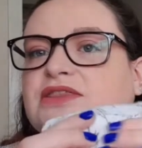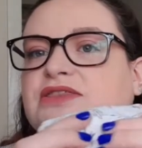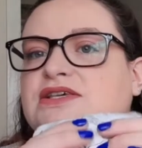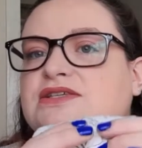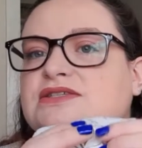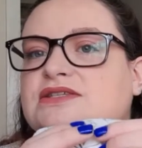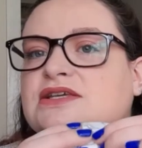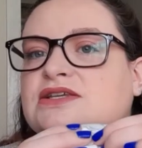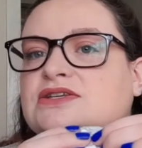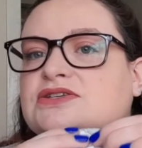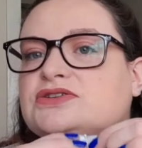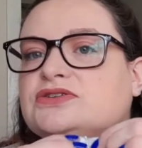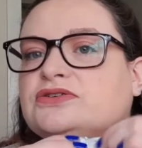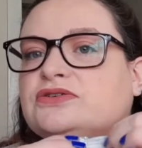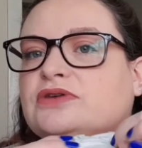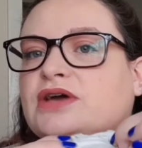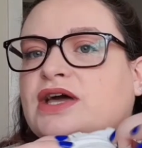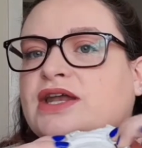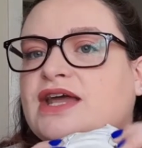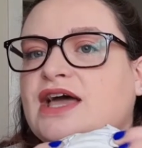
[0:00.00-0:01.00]
this
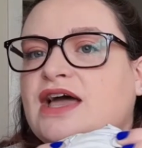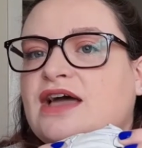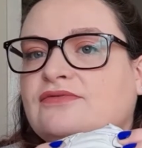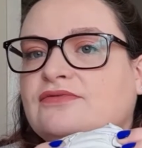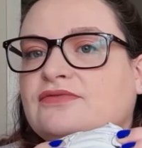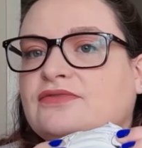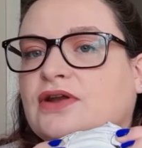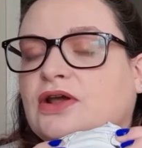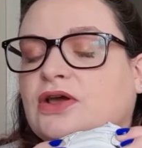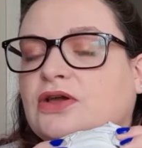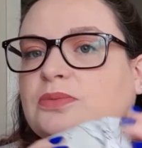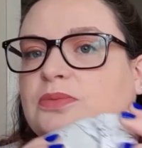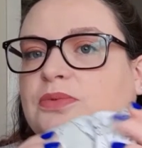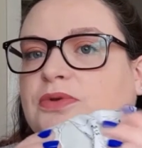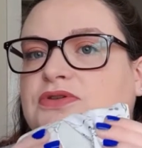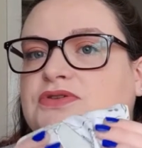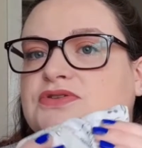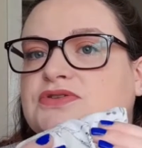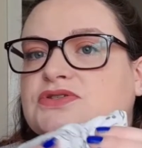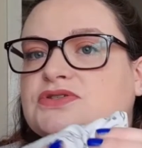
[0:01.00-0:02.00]
into an envelope
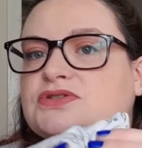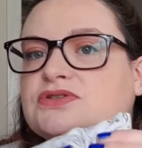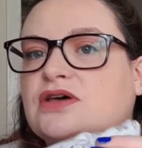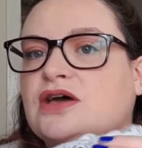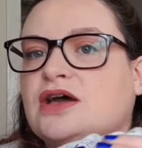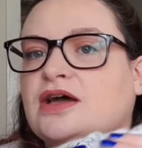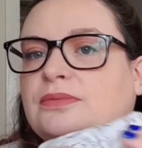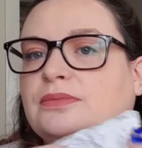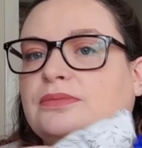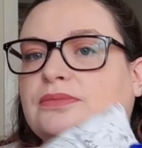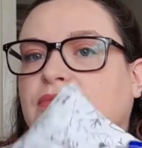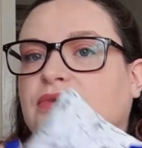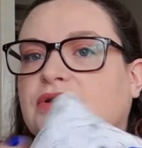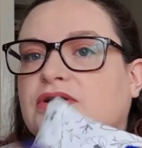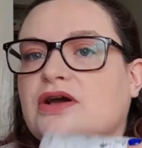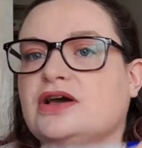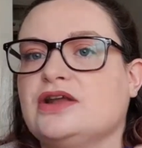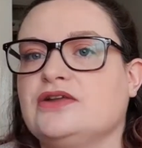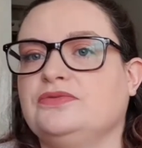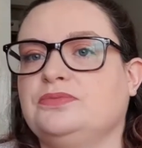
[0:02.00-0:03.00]

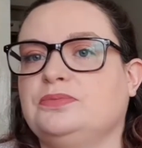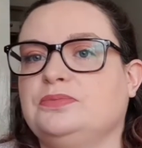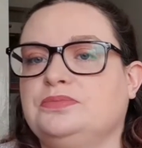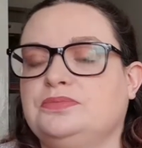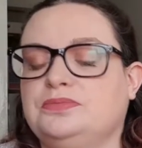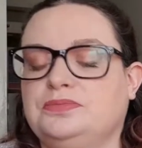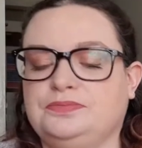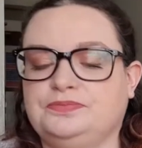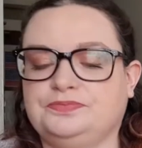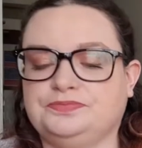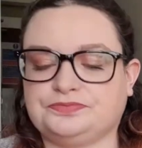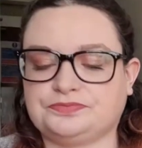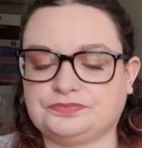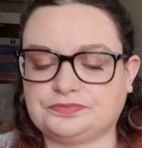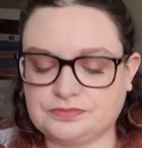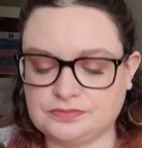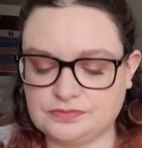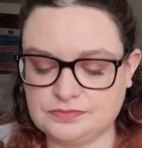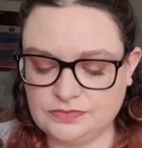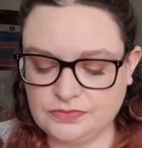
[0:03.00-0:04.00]
kind of
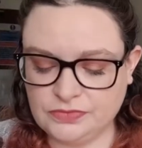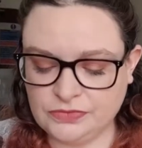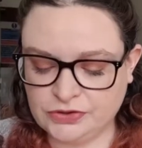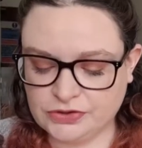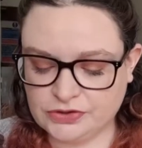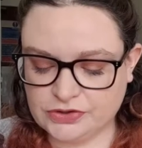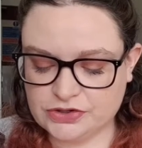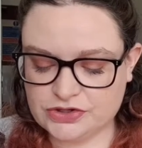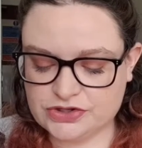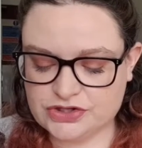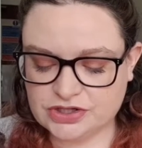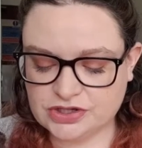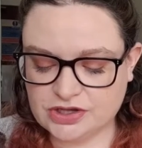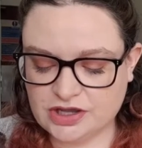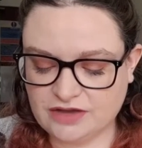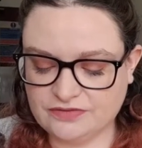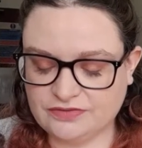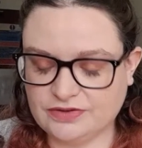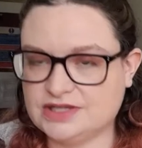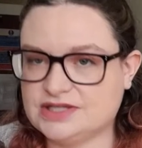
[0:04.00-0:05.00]
cushion
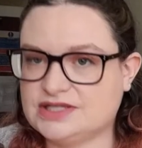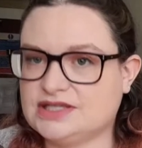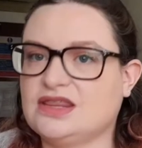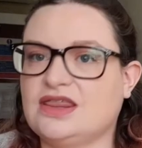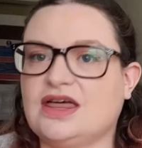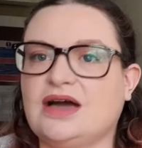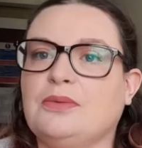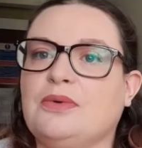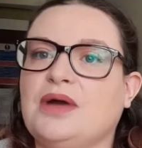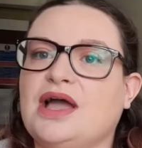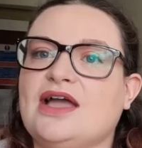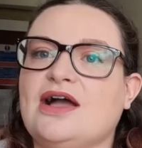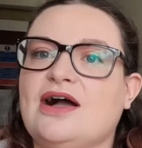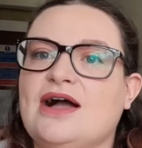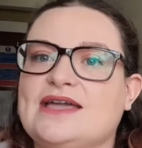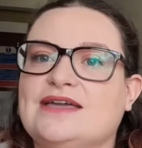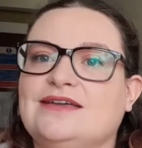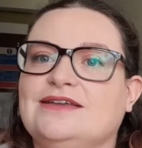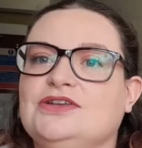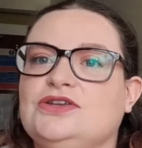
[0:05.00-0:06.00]
cover, so that way I
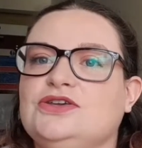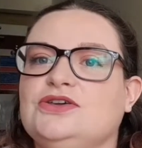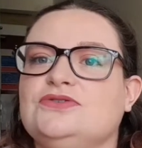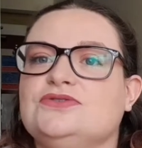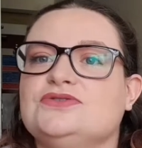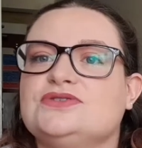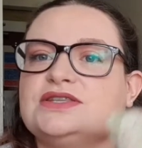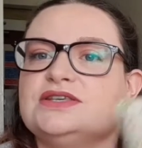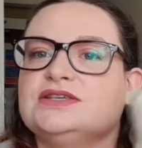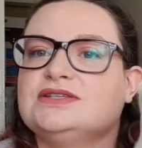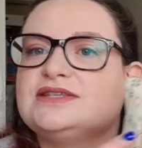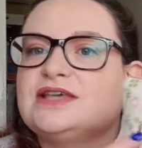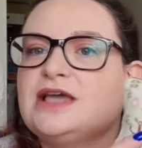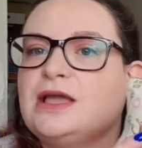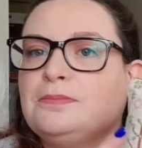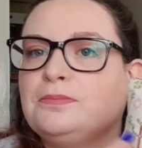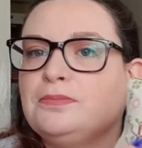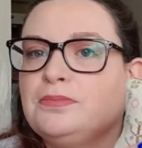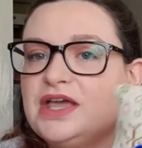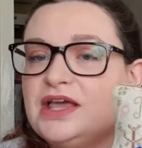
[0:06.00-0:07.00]
can use the
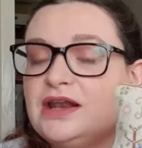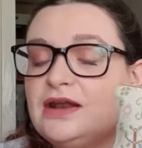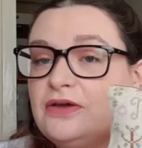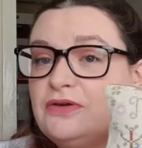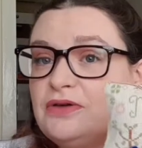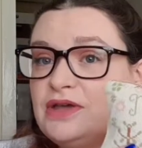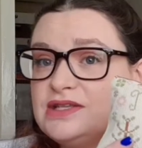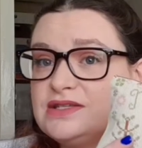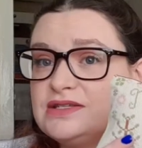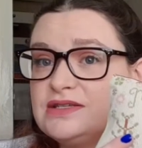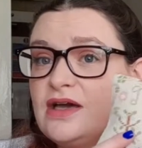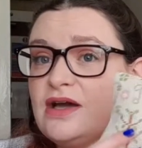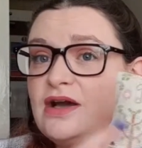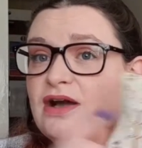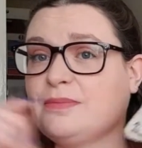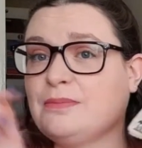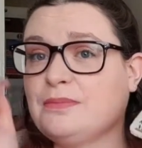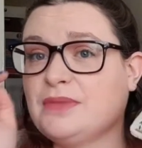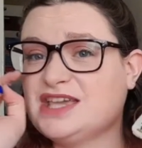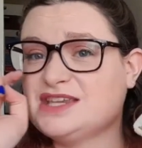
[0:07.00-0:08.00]
same pillow insert. I
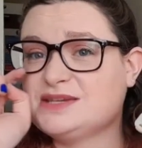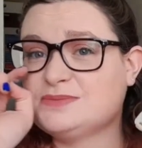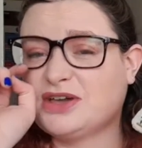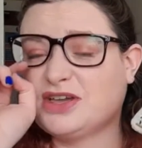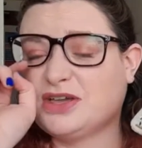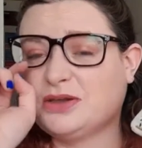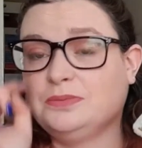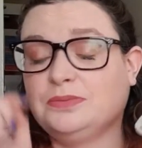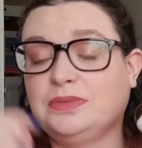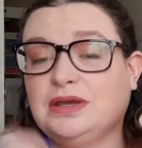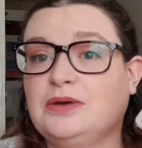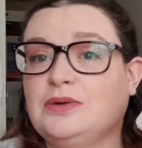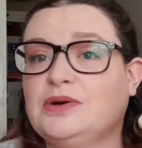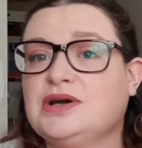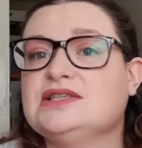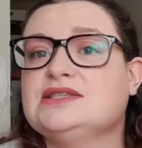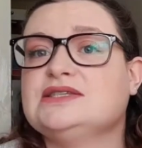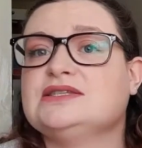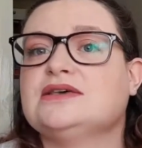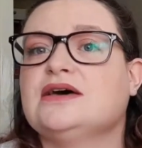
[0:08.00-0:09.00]
made my own pillow
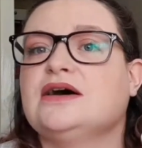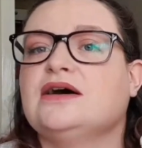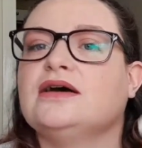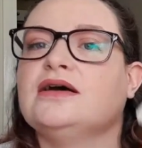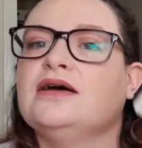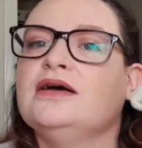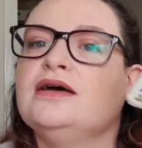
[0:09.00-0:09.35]
insert,